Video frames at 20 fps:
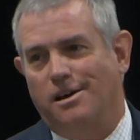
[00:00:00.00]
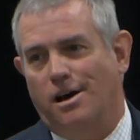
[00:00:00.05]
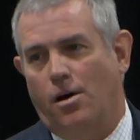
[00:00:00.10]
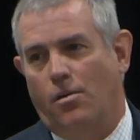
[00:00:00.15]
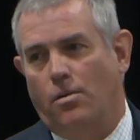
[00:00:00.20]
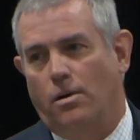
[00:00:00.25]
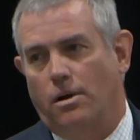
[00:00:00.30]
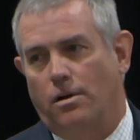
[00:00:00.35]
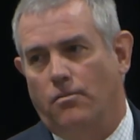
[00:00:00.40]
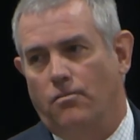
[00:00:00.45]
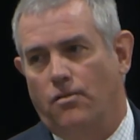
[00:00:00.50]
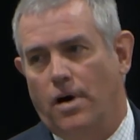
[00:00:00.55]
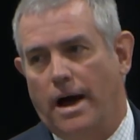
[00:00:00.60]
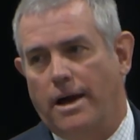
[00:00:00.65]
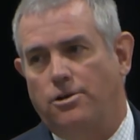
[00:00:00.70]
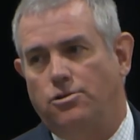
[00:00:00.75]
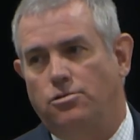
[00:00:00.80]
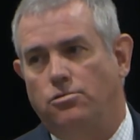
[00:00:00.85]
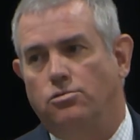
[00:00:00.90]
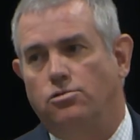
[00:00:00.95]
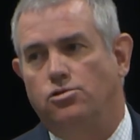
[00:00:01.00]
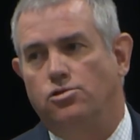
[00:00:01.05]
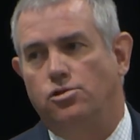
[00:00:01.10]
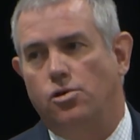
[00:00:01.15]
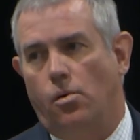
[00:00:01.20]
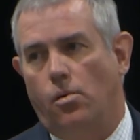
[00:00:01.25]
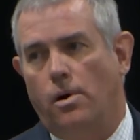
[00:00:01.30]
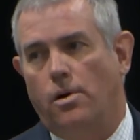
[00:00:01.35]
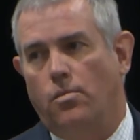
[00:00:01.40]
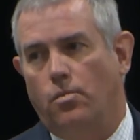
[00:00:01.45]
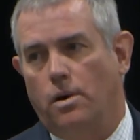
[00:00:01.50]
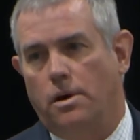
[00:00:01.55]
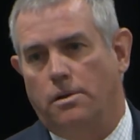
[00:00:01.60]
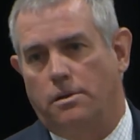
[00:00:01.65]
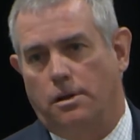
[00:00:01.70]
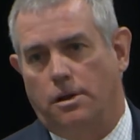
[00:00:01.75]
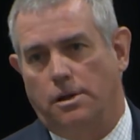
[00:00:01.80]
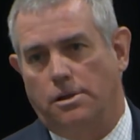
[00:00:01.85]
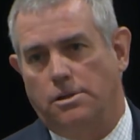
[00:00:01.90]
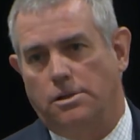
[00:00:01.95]
I want to invite you to join
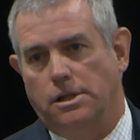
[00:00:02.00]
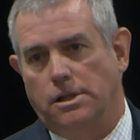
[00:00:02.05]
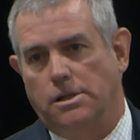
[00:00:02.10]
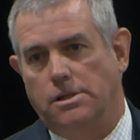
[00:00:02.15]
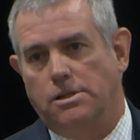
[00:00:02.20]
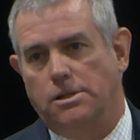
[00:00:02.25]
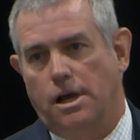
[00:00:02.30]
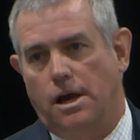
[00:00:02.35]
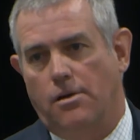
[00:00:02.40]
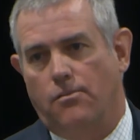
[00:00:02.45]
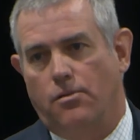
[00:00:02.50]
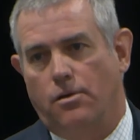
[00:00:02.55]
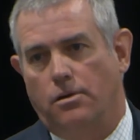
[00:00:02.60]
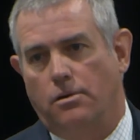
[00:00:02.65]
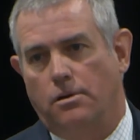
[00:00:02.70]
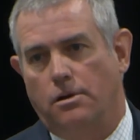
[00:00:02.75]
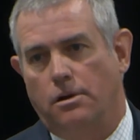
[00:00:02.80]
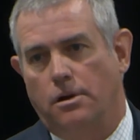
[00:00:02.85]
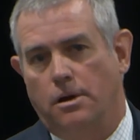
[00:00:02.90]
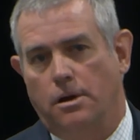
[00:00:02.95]
with us in this effort